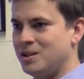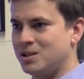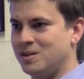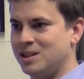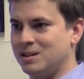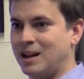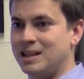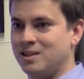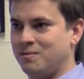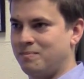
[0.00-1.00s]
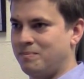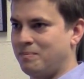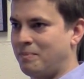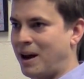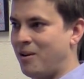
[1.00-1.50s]
So this is lots of
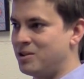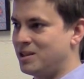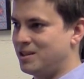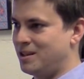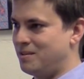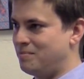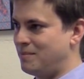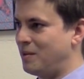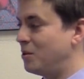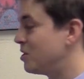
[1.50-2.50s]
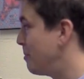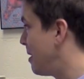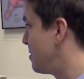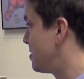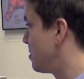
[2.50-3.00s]
biologists and evolutionary
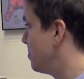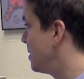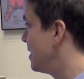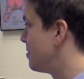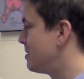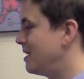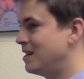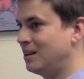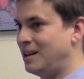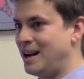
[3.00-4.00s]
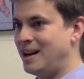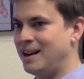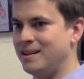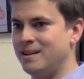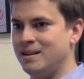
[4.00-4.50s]
biologists are really interested in
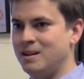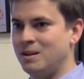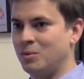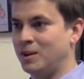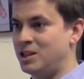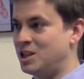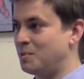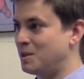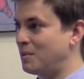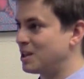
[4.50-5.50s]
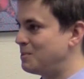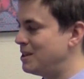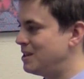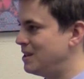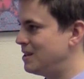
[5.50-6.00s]
delineating relationships among
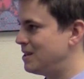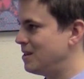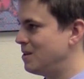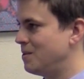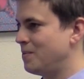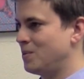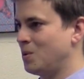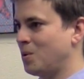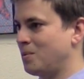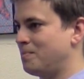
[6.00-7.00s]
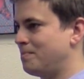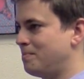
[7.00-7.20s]
species or